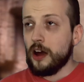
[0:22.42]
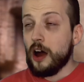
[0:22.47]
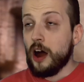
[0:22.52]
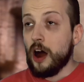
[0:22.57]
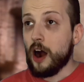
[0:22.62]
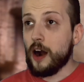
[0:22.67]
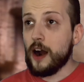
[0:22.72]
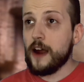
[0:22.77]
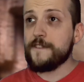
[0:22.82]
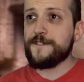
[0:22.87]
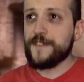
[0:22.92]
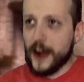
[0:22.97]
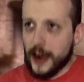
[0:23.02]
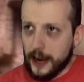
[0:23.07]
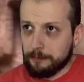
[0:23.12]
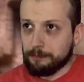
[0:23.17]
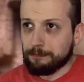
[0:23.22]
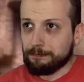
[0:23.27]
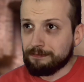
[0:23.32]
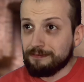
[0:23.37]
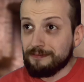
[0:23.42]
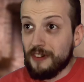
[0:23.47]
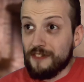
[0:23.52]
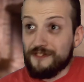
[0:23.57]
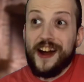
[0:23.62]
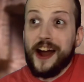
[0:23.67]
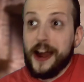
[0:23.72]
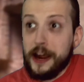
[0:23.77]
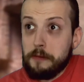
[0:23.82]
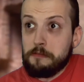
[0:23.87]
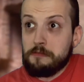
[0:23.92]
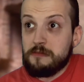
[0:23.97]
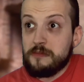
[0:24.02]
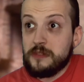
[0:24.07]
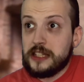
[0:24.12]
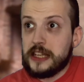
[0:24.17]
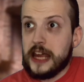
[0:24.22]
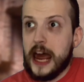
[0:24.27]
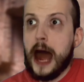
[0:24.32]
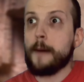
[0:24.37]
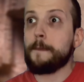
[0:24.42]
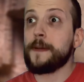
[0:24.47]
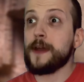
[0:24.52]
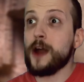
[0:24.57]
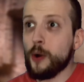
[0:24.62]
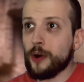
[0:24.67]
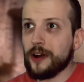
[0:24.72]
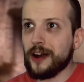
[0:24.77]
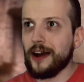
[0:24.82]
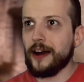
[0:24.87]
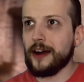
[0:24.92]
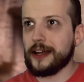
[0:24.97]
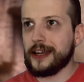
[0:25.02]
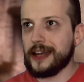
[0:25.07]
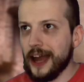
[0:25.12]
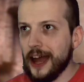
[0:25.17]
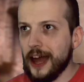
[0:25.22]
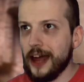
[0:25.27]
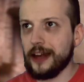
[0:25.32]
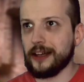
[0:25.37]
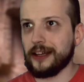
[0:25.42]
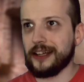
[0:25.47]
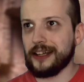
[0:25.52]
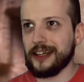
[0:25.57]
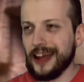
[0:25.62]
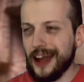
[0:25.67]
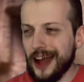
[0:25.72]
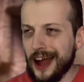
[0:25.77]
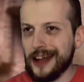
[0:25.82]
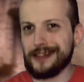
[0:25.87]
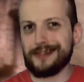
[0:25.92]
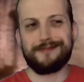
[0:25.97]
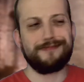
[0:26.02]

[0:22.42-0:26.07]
All right, fine, fine. Tapioca again. God,